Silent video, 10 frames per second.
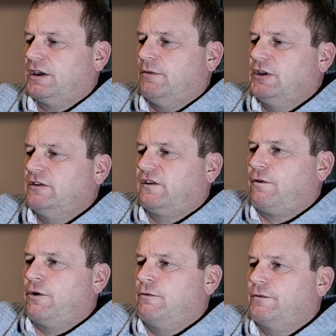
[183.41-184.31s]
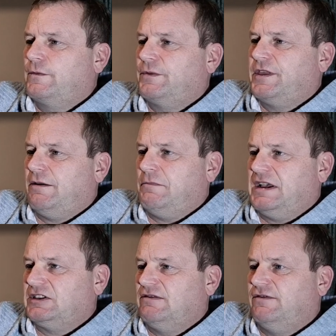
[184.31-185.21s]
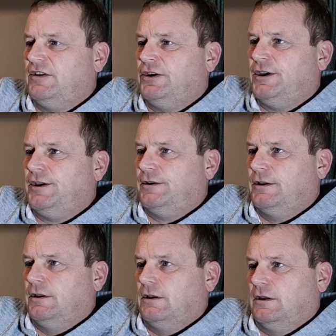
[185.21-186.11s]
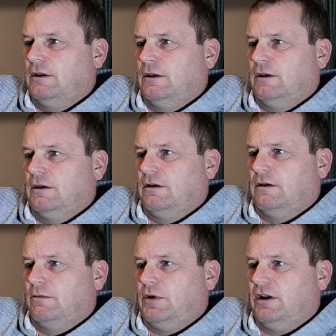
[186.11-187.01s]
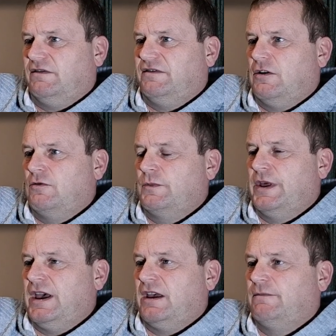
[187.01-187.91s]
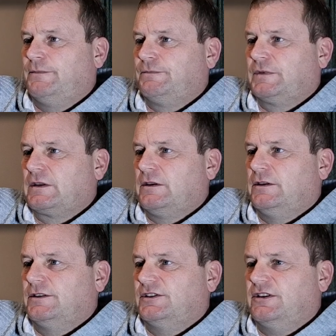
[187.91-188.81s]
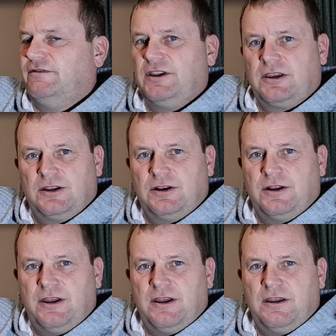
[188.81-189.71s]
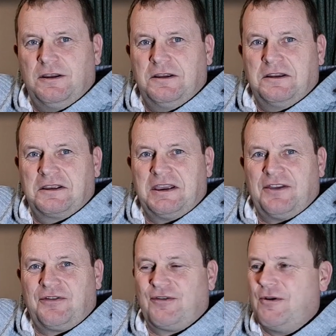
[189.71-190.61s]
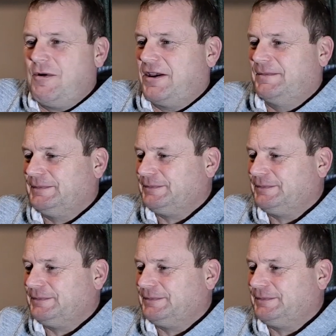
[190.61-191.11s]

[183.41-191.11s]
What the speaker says: coming through that massive pile of foam there. See if I can get through it.